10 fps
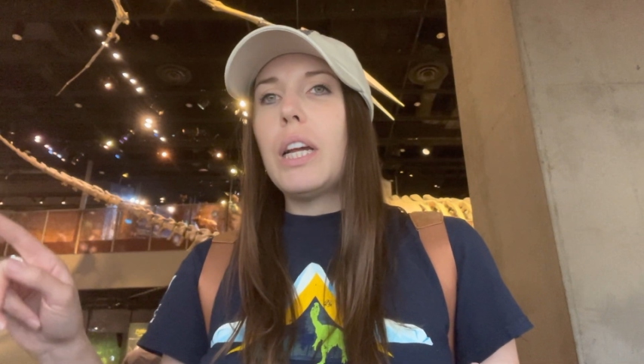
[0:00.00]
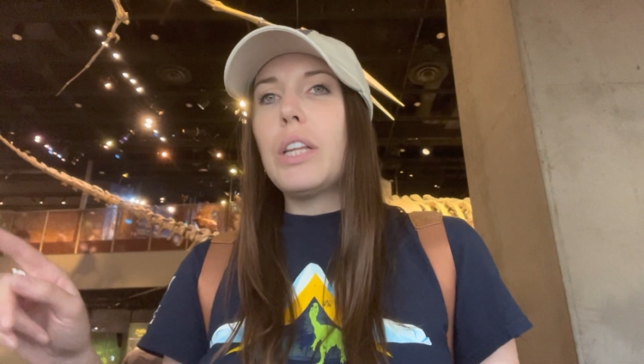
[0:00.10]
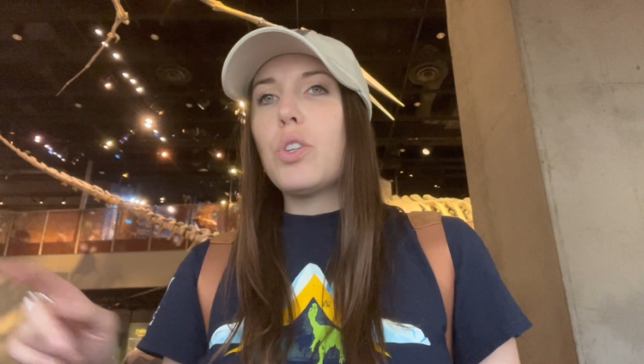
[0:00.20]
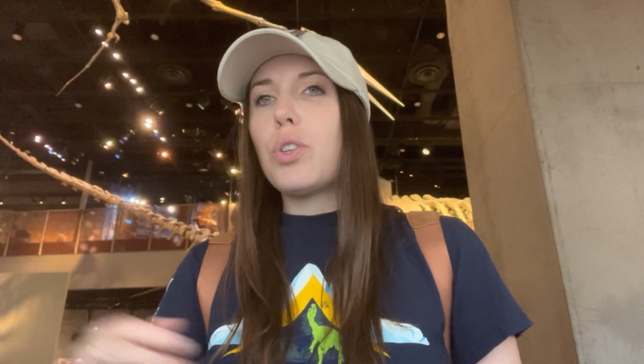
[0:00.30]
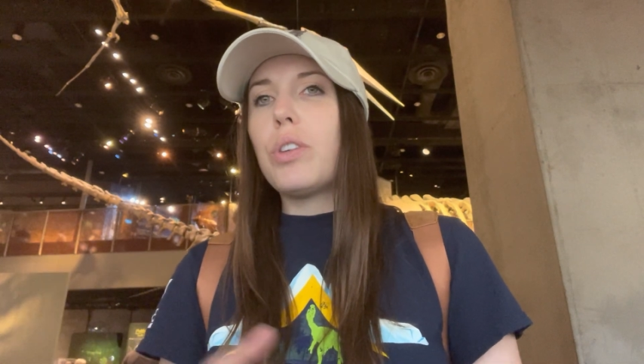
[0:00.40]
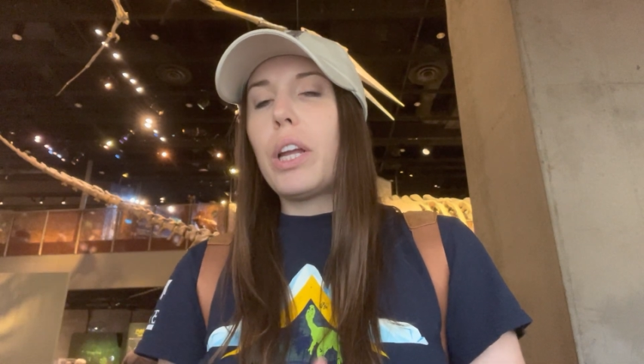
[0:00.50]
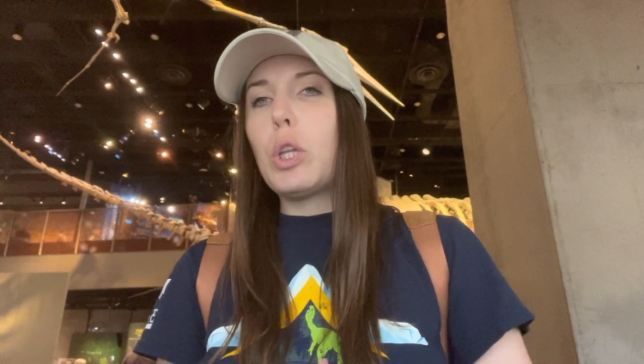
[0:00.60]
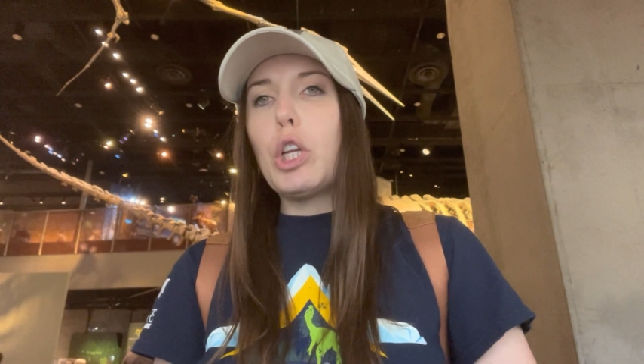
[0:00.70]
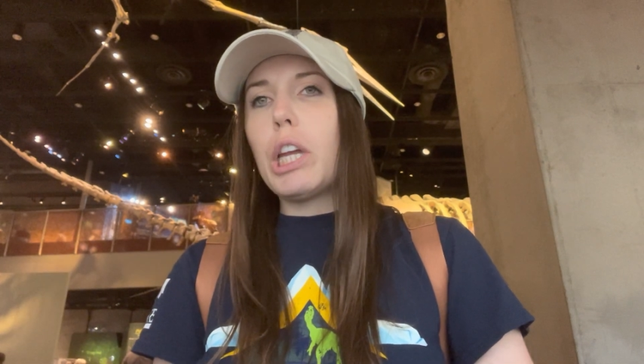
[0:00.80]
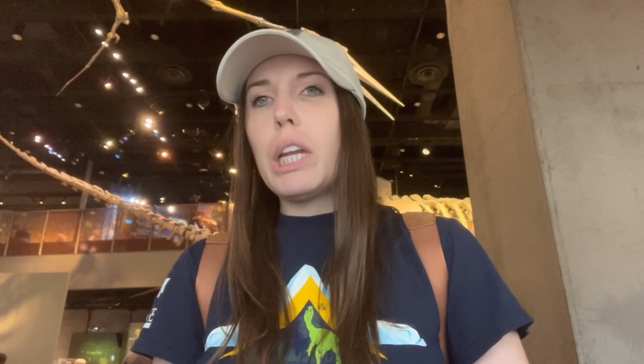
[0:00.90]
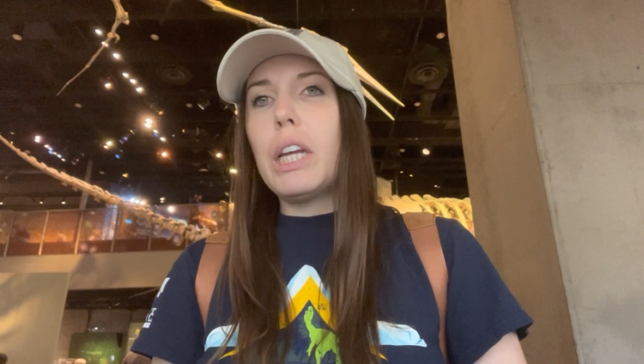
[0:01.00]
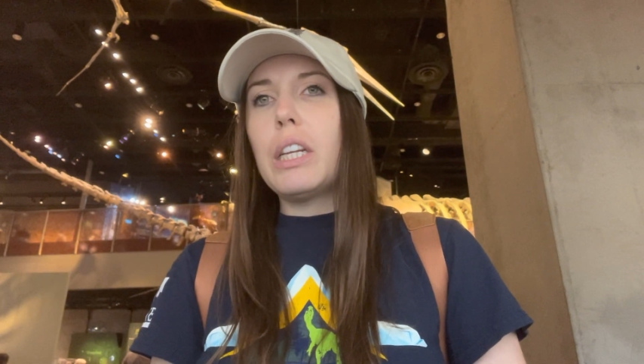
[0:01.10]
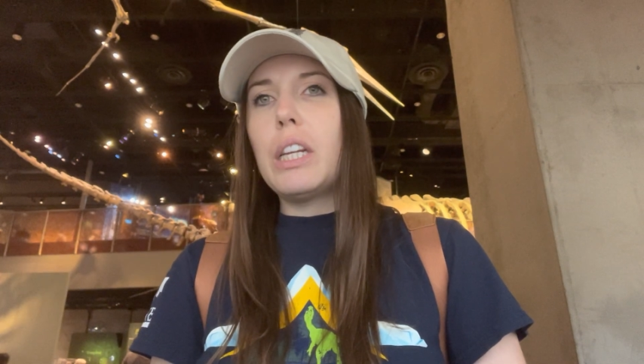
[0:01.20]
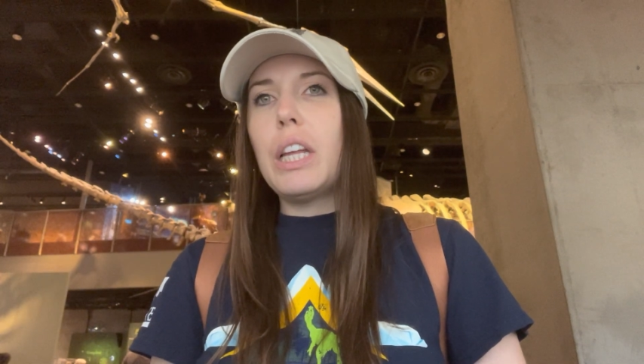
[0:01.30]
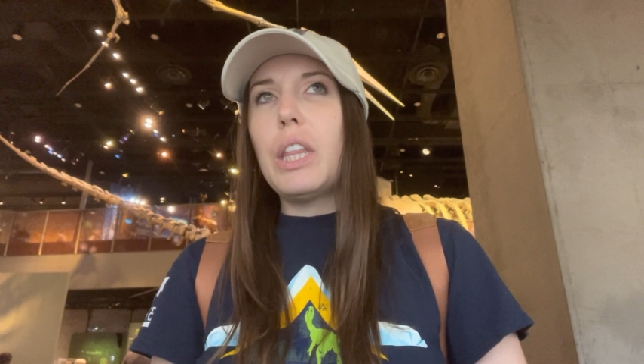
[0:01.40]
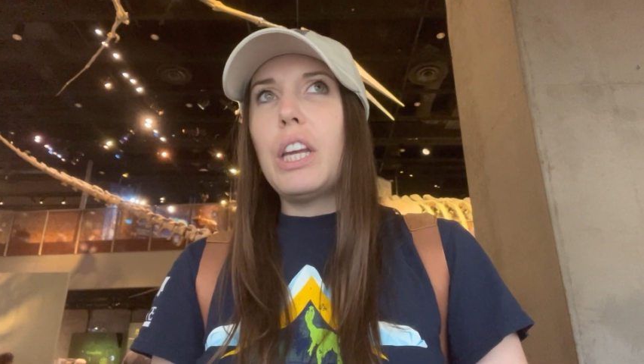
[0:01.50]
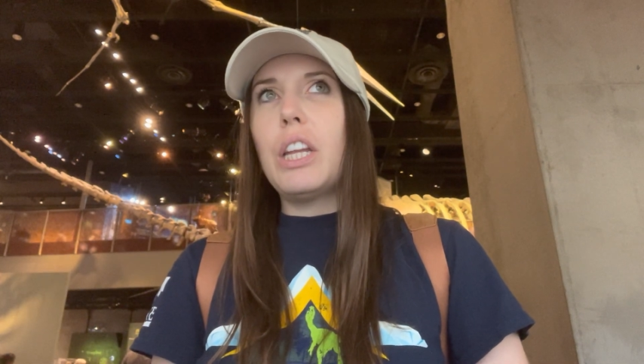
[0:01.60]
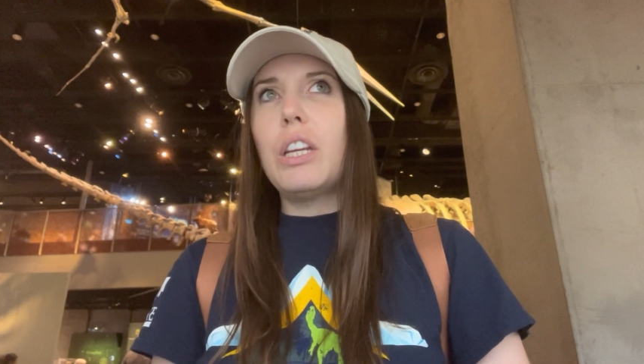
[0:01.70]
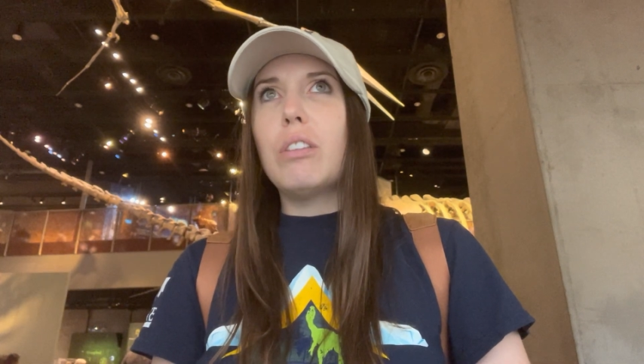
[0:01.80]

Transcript: and just like look at it and then